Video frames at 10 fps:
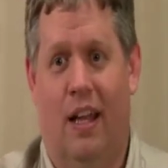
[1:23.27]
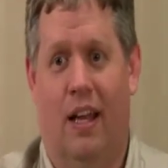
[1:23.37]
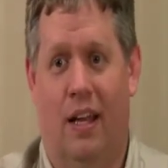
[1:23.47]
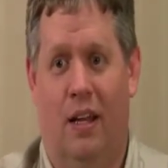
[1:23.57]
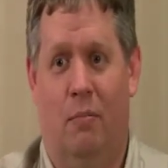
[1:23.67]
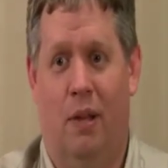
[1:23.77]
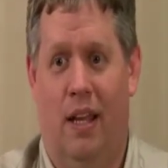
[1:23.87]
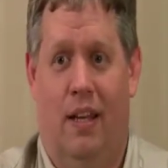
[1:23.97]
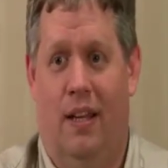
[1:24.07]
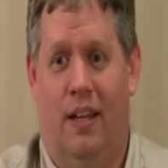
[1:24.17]
Um,
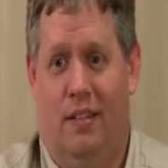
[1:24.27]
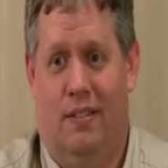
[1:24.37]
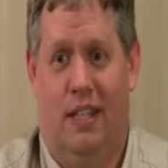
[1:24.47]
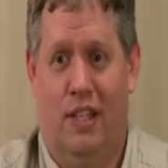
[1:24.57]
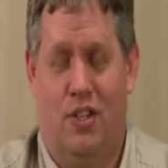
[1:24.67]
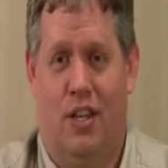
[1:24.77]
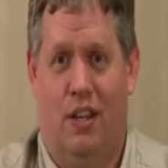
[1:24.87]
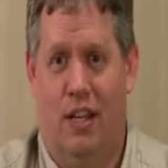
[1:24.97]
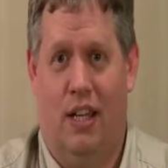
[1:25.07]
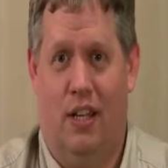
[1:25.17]
and it, it's
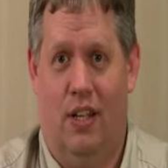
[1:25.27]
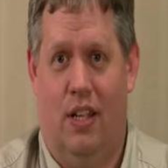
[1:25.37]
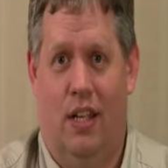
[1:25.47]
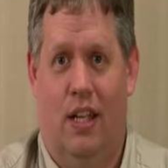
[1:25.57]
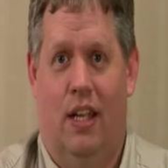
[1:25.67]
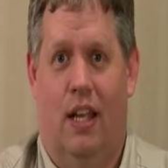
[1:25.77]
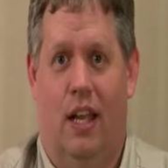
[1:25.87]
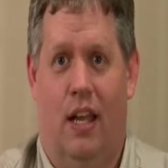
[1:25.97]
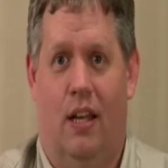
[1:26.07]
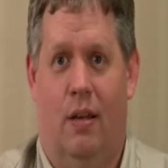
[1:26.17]
a, a
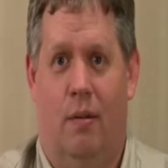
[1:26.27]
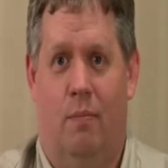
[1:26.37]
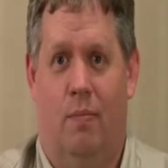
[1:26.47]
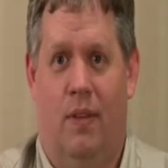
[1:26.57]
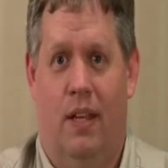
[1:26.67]
um,